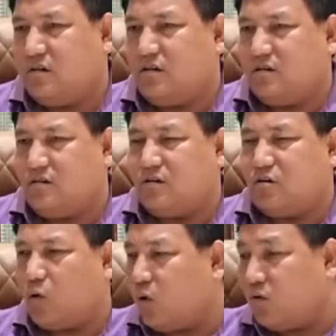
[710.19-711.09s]
the
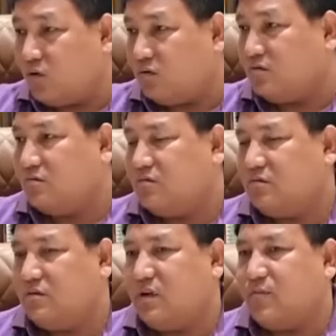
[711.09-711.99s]
goal,
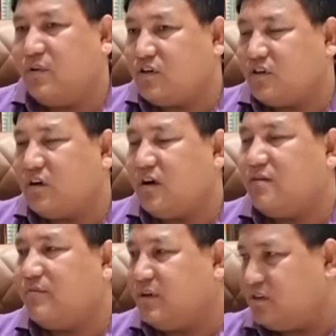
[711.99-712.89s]
the mission
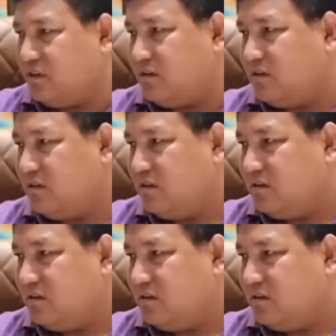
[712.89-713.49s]
and vision